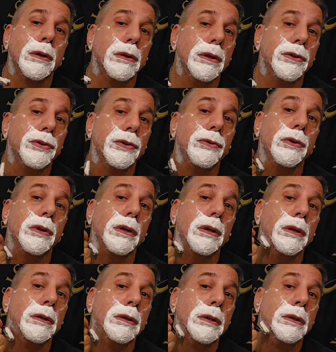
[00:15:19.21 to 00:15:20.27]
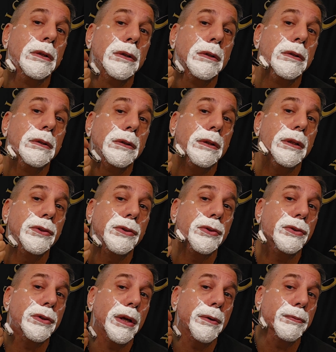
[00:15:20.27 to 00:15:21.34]
This
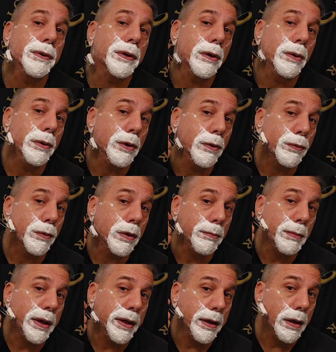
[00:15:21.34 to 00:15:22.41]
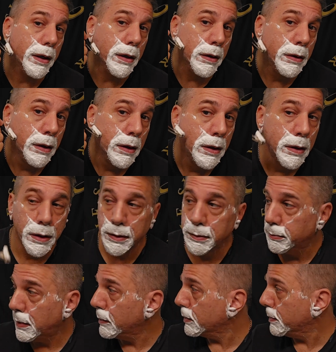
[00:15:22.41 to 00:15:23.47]
is definitely going over on my
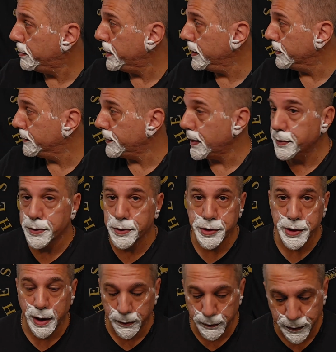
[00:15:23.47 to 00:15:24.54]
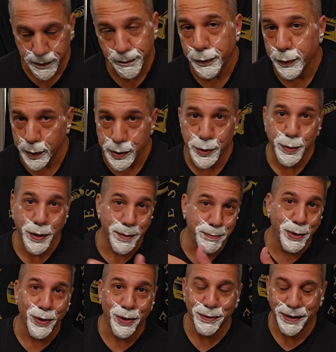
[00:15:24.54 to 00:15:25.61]
my repeat offender shelf, which is where I
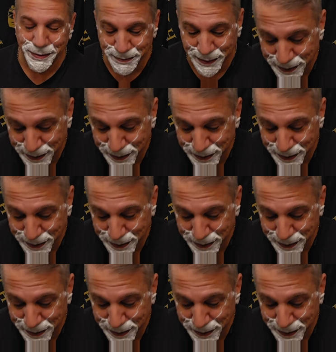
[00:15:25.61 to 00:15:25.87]
put all like